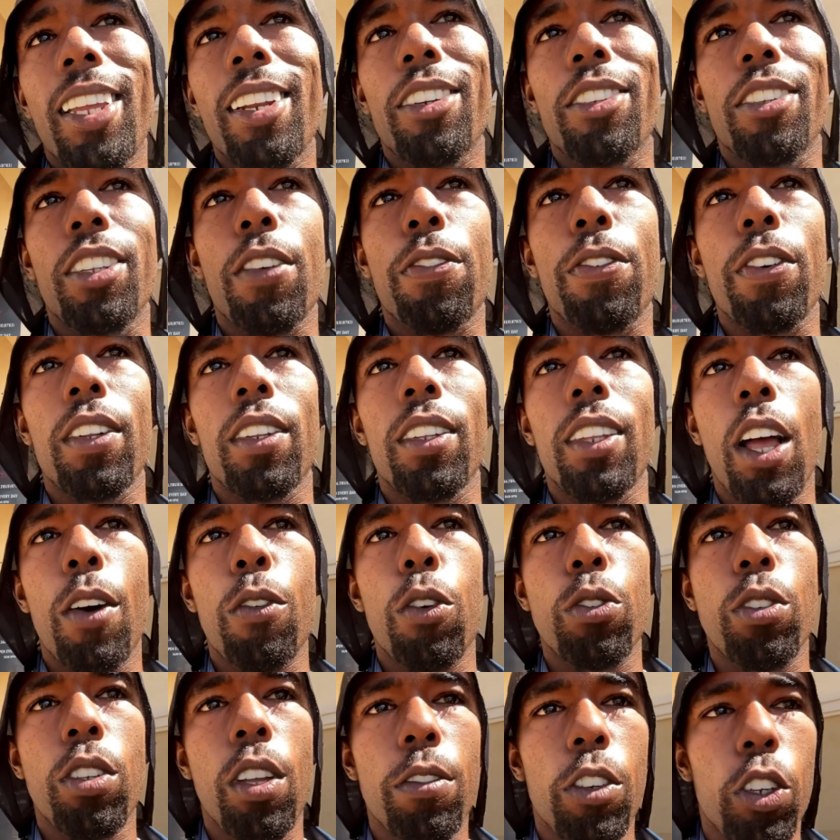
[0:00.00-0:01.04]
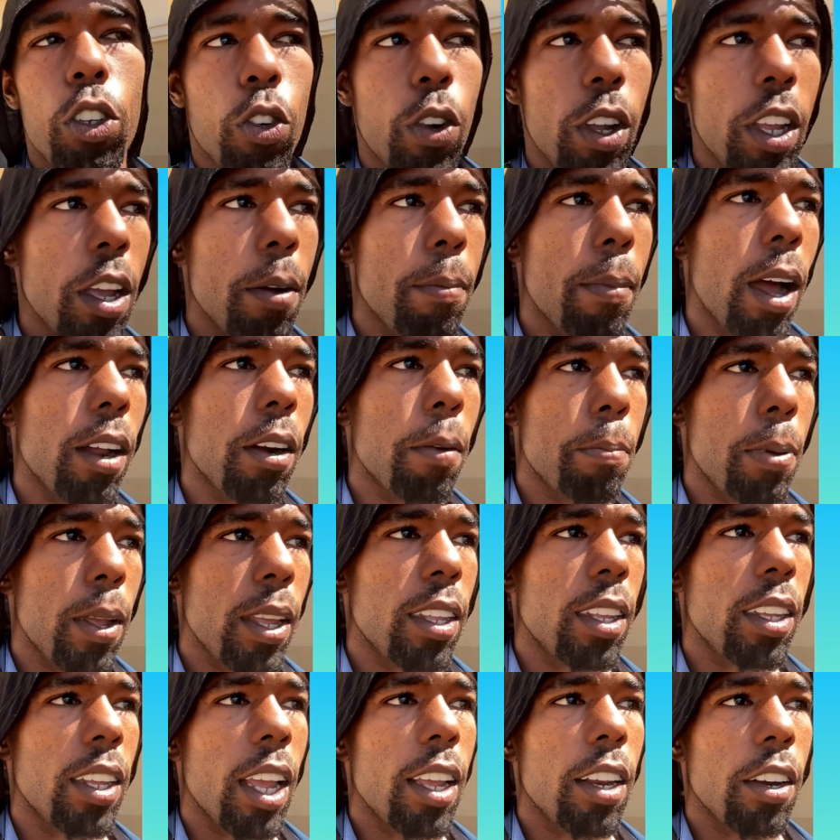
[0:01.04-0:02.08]
there's different levels of degree about
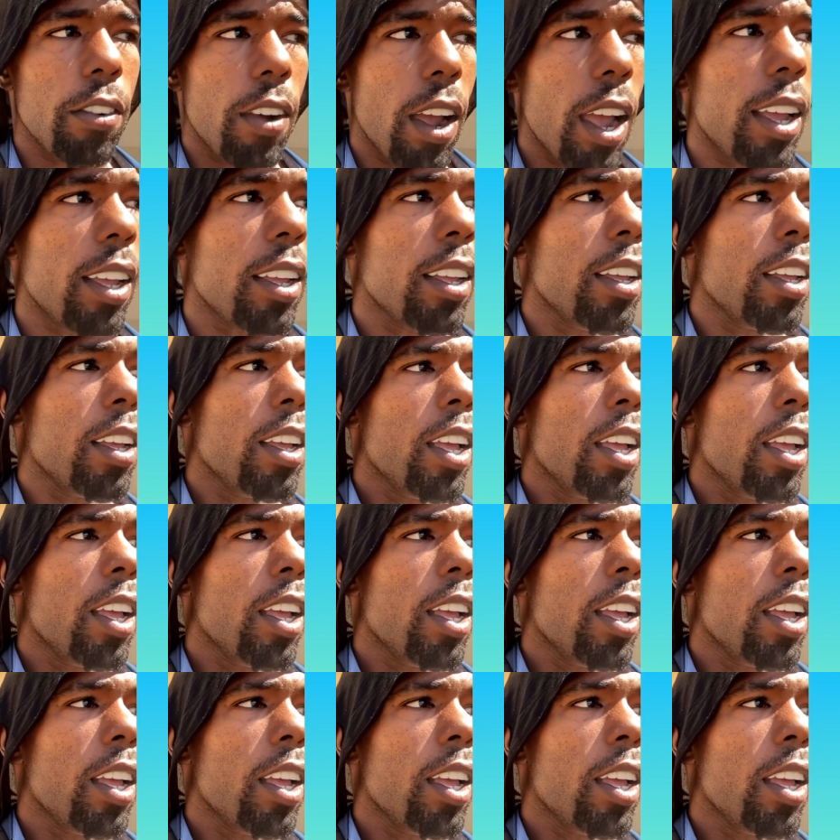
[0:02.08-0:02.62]
opinionated, right?